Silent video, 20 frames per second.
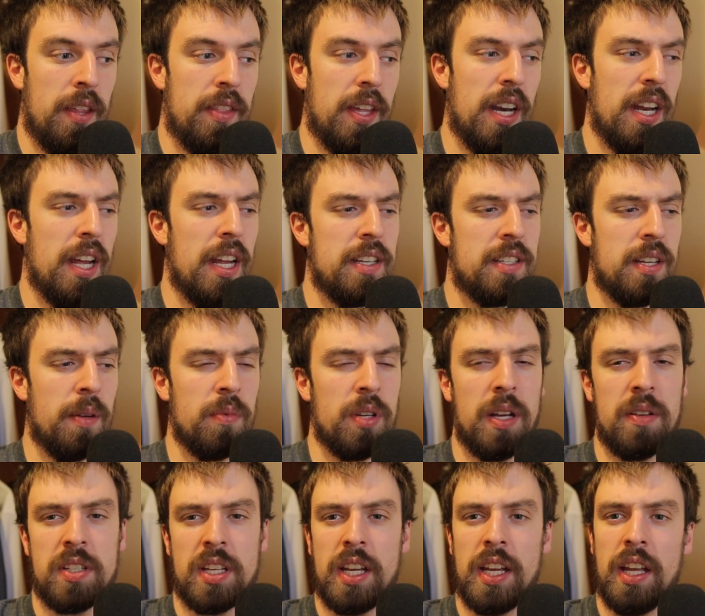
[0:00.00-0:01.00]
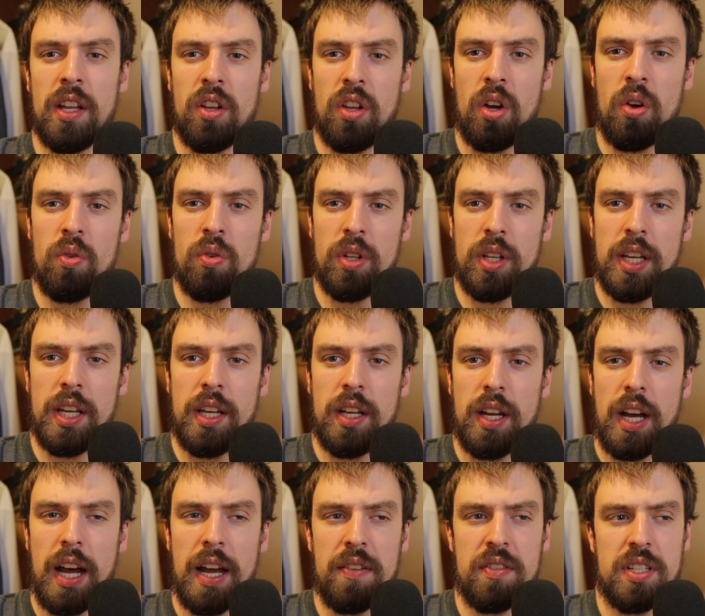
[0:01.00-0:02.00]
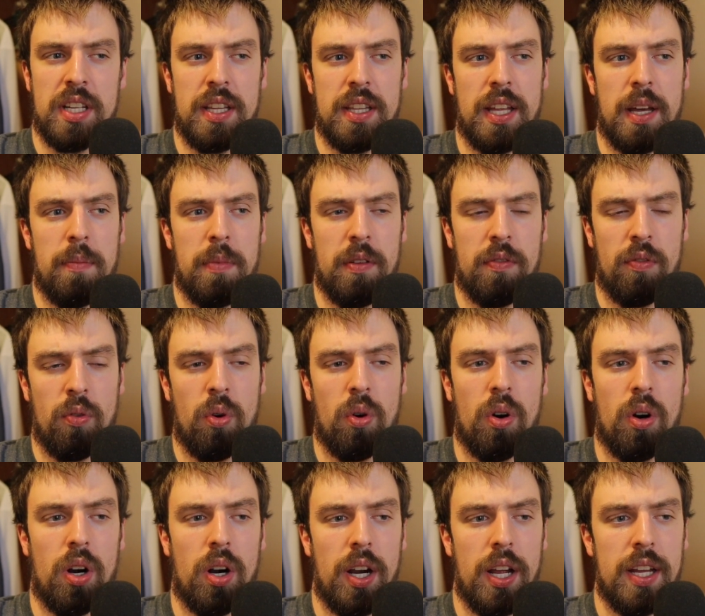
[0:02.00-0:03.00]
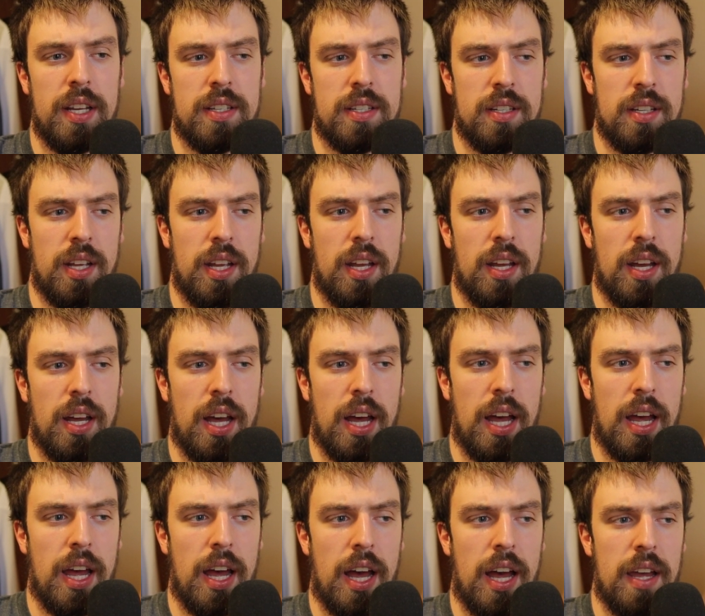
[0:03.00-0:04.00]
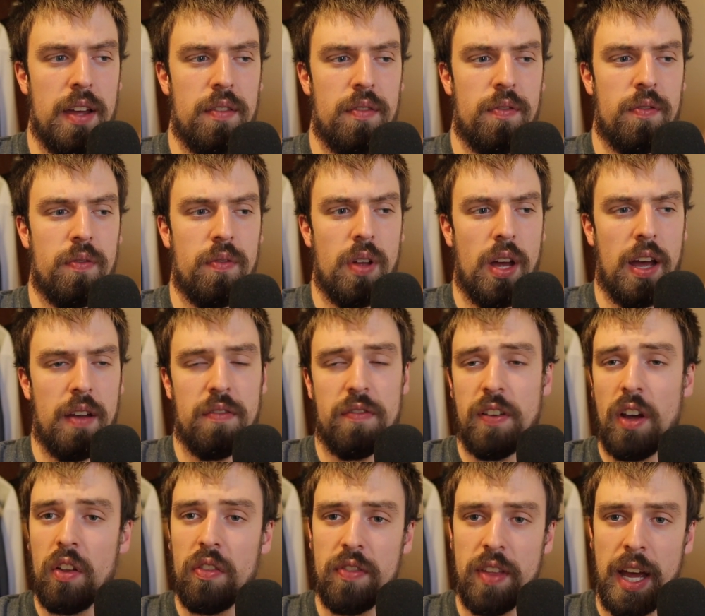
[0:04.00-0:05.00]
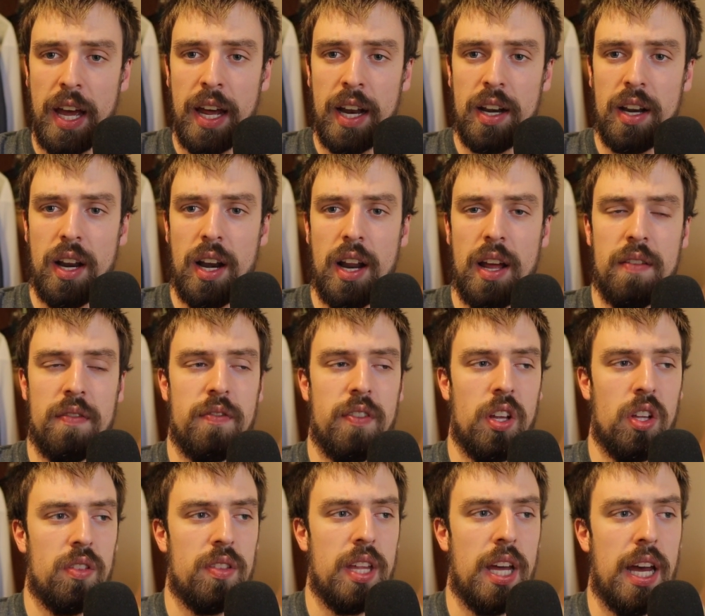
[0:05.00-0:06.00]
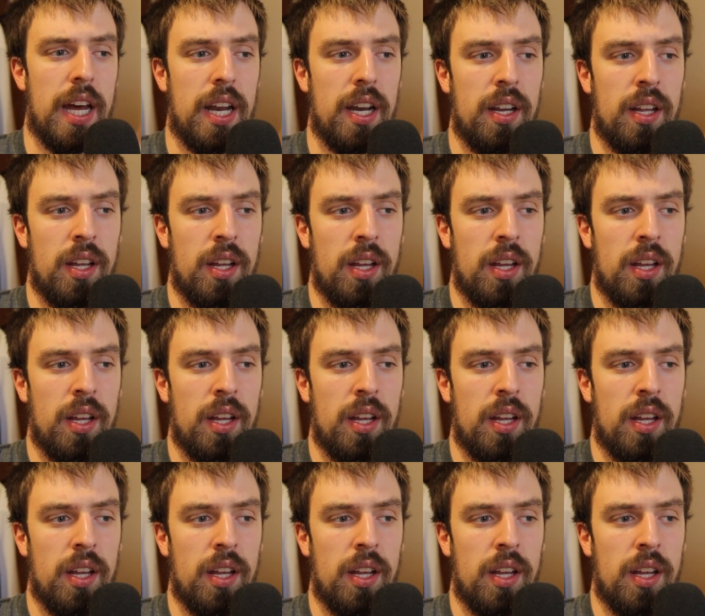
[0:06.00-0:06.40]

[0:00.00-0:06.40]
That it sometimes can get lonely. I've said that before. I've felt that, and I've felt that